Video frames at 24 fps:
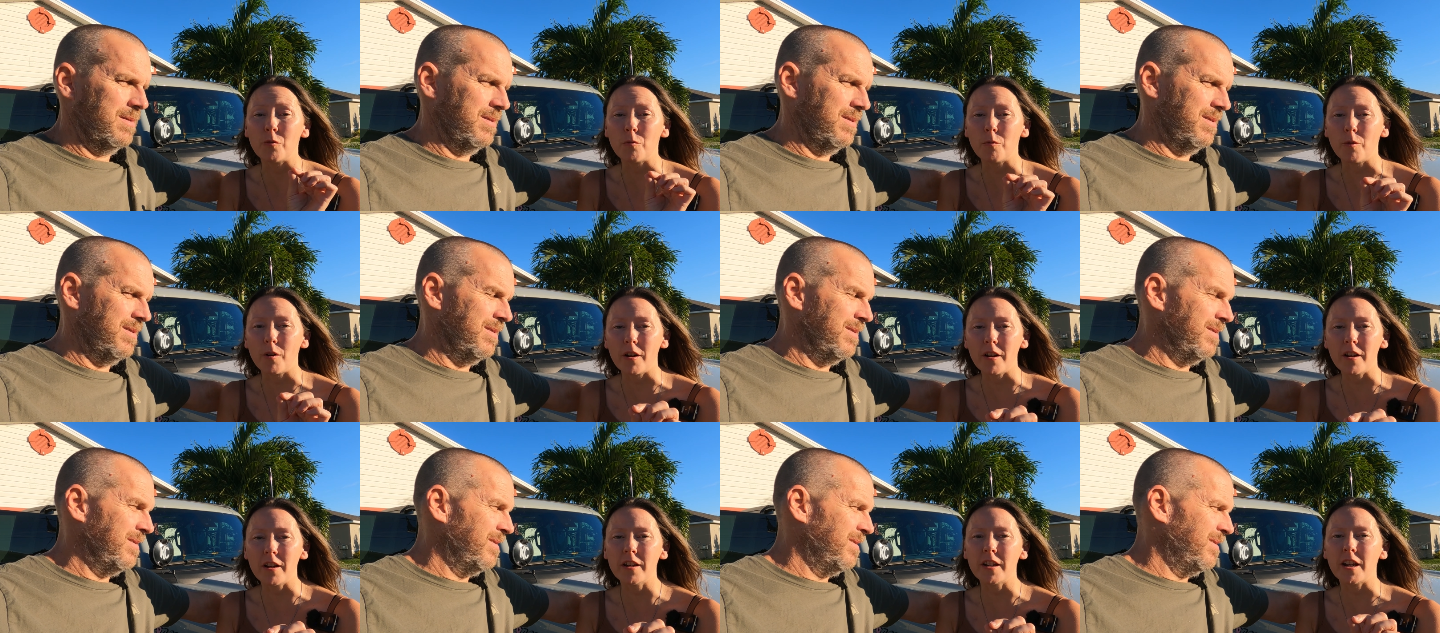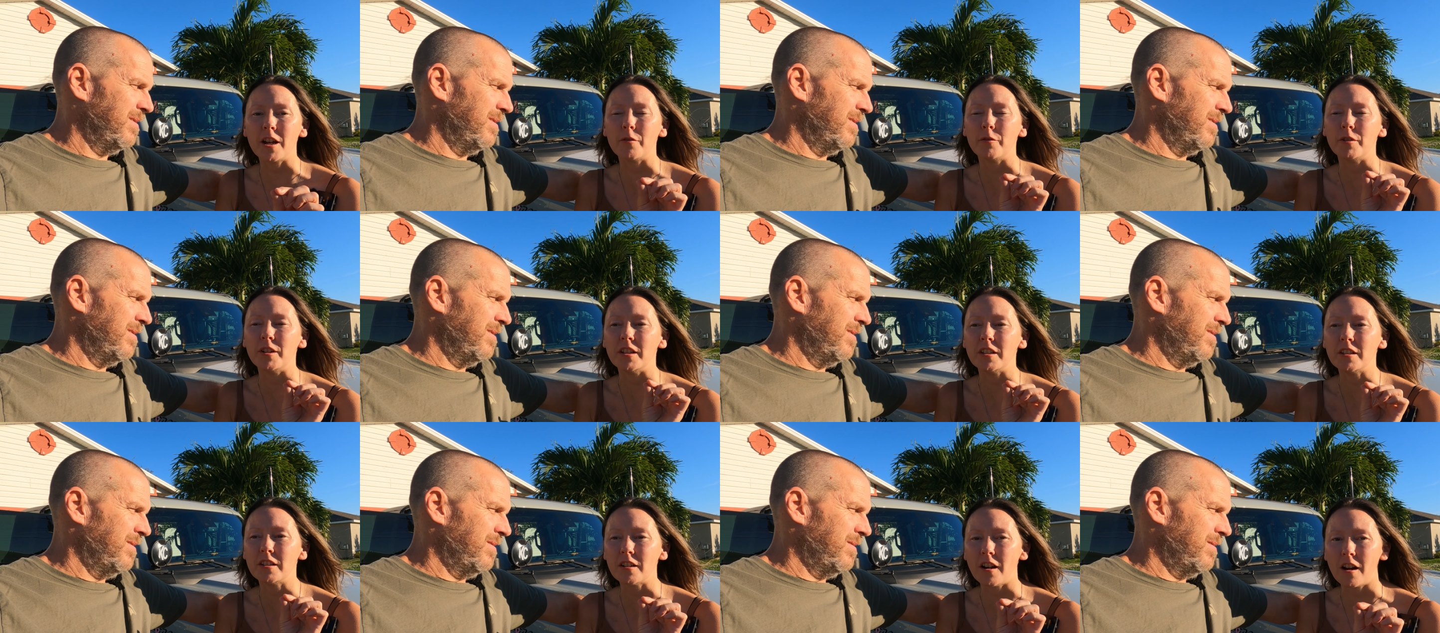Speaker 1: one that
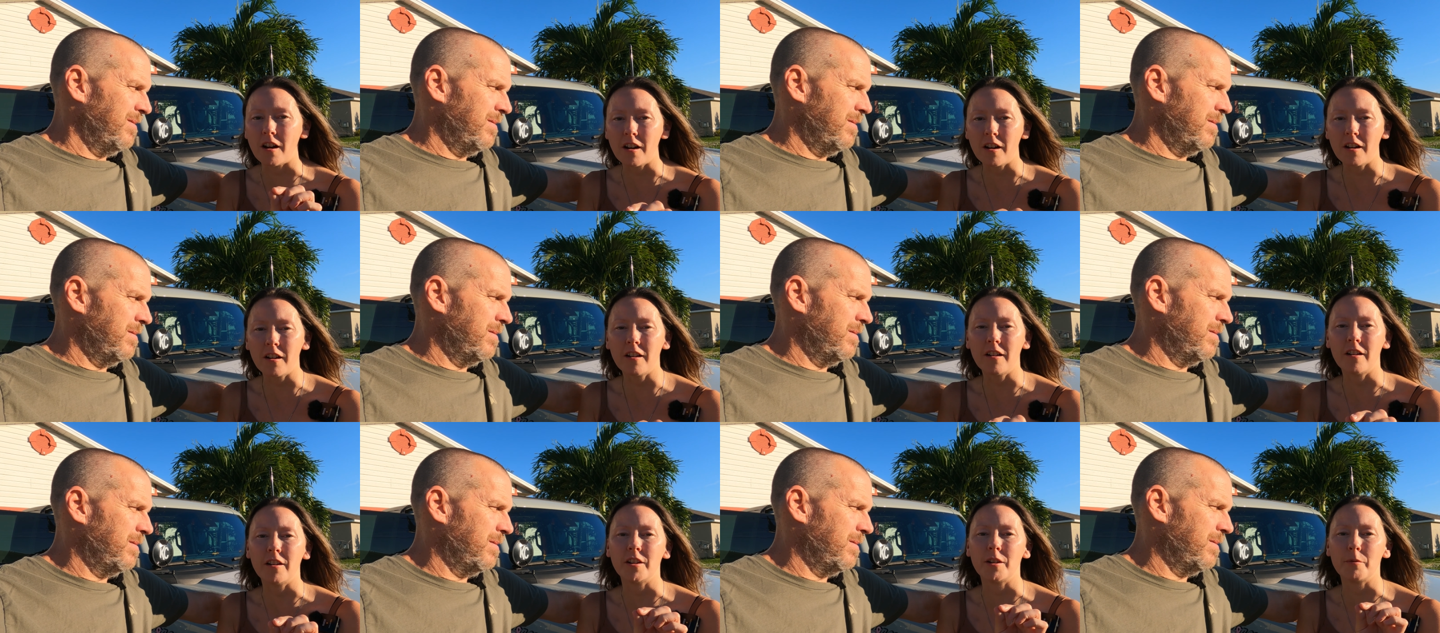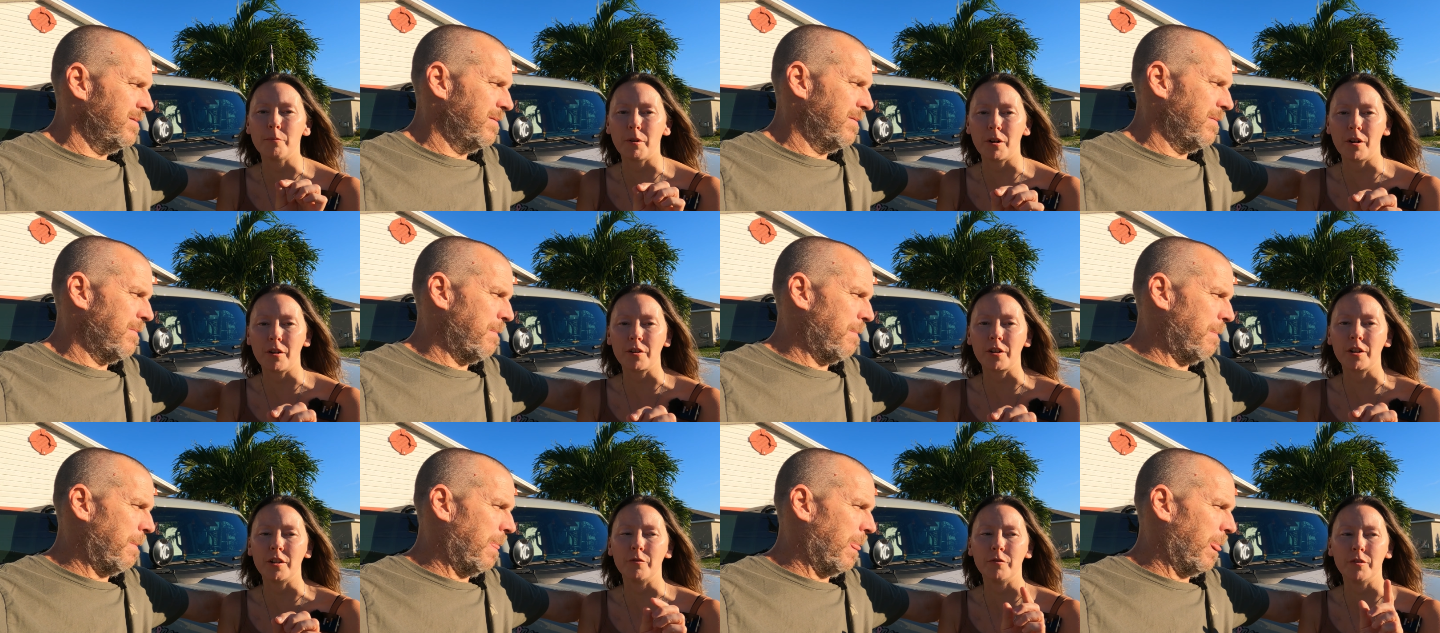we saw on the
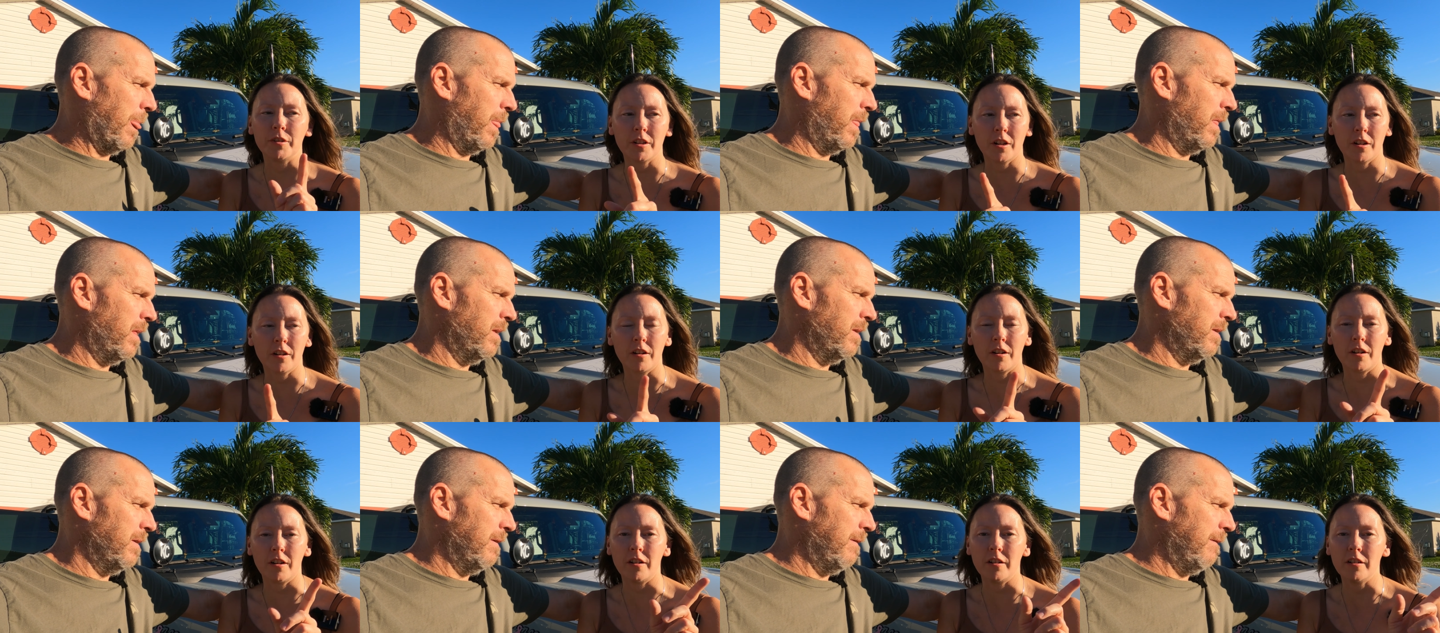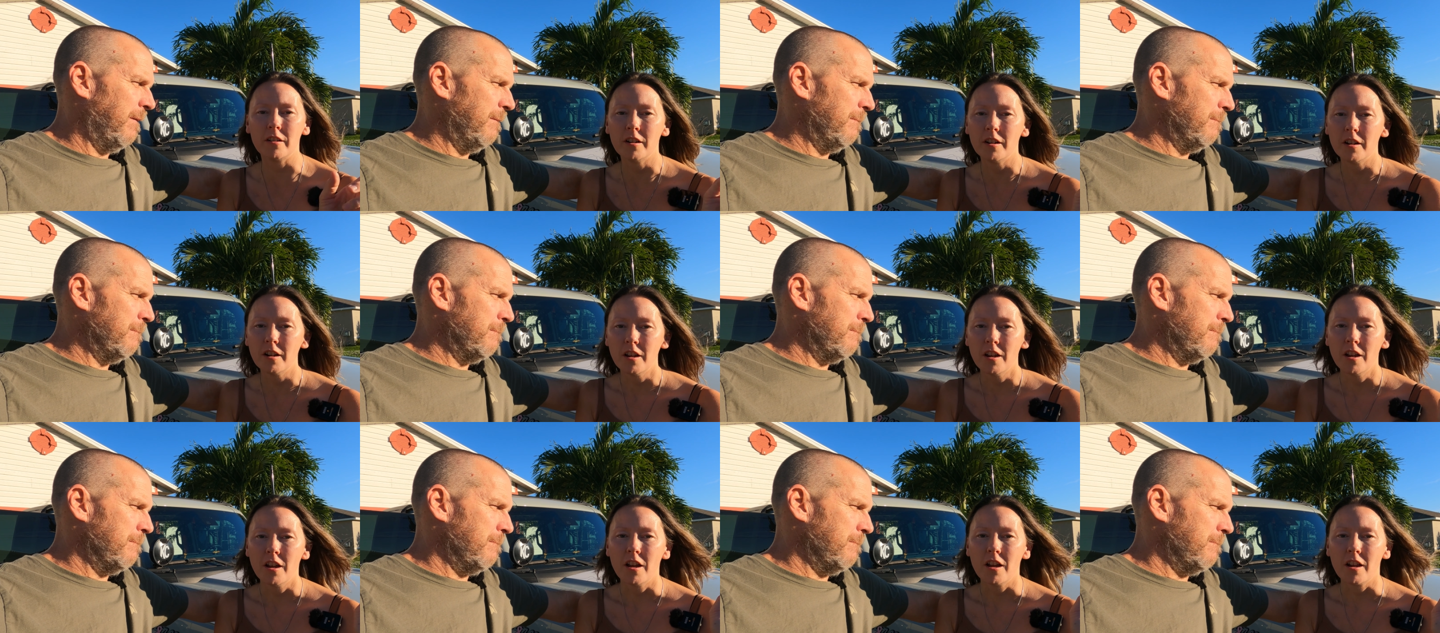Bronco, it was on our
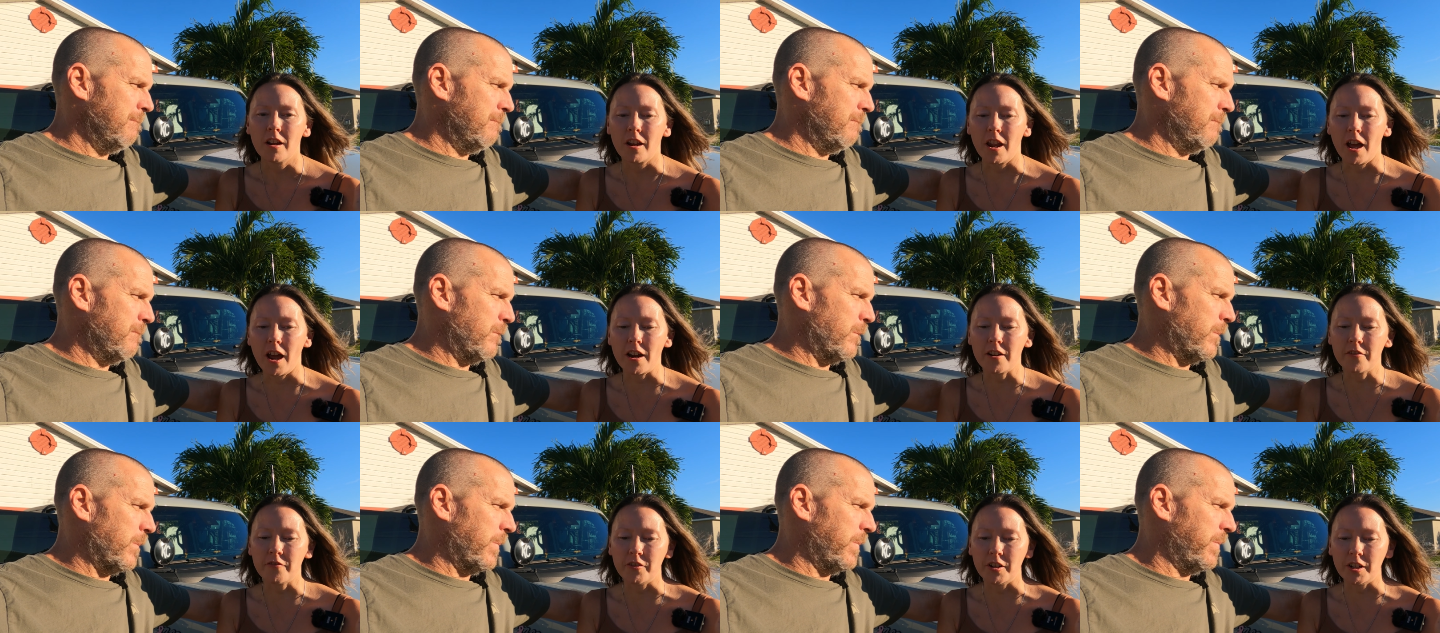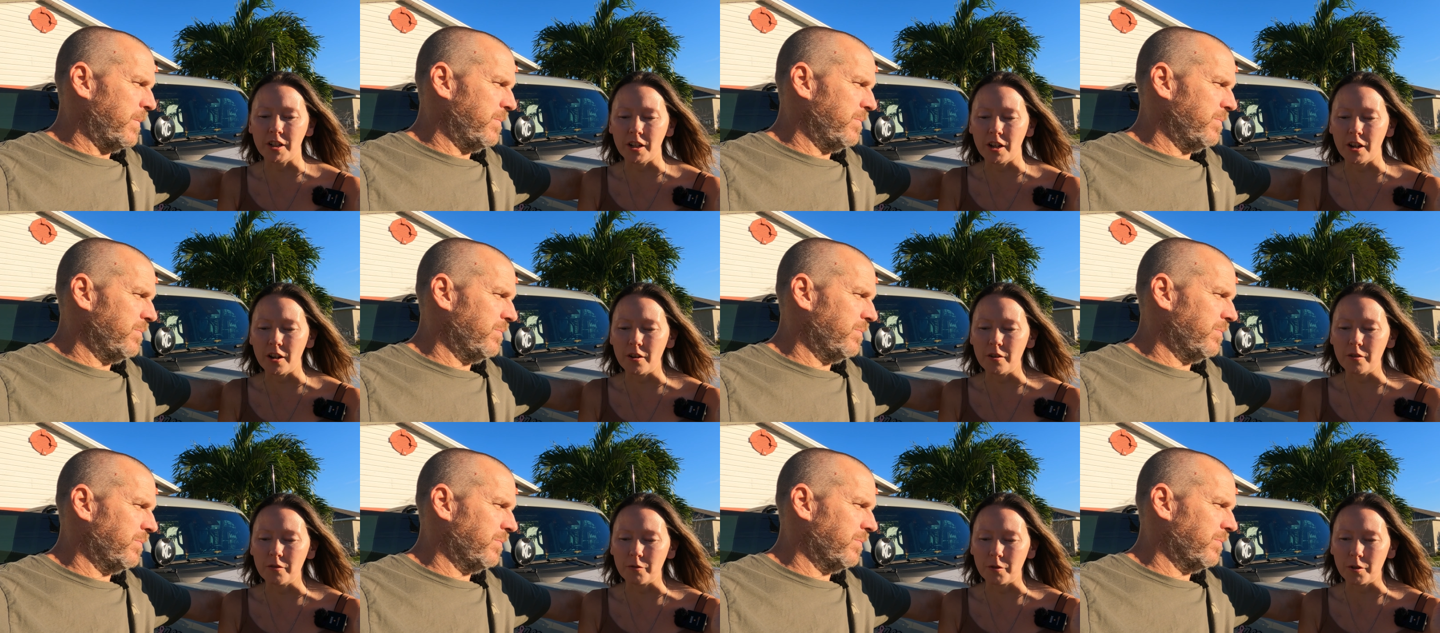last
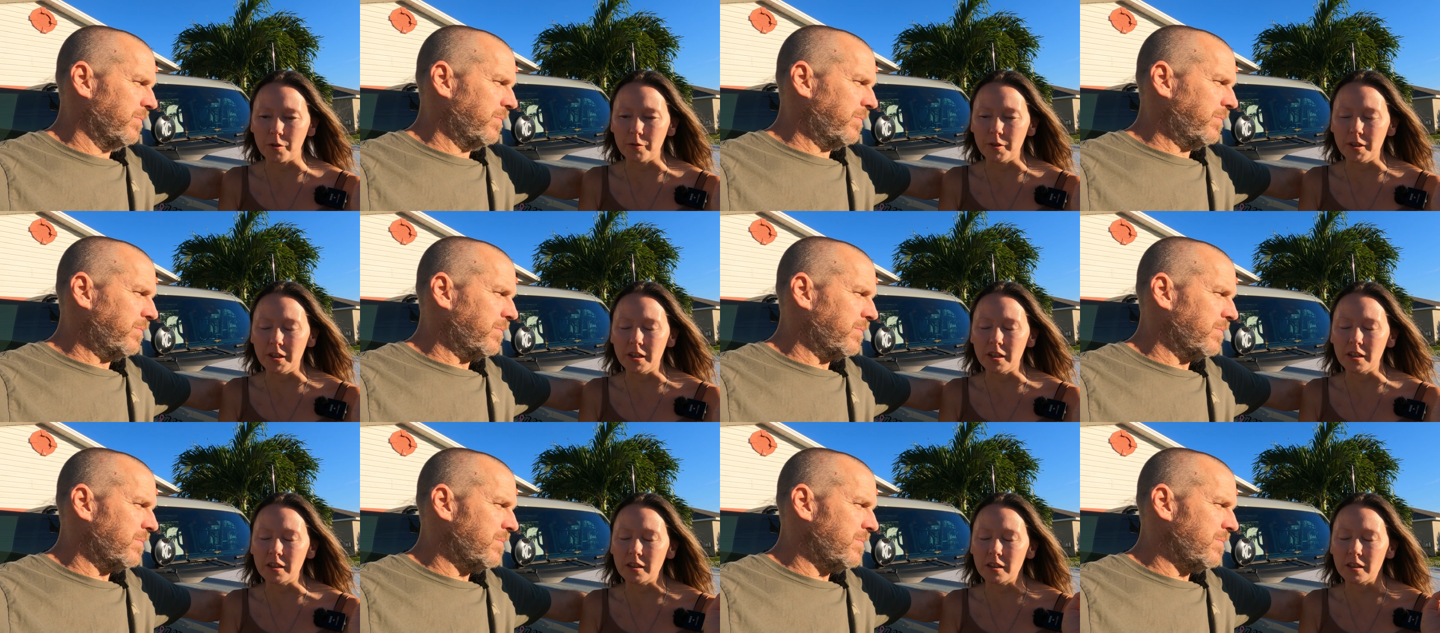video where we did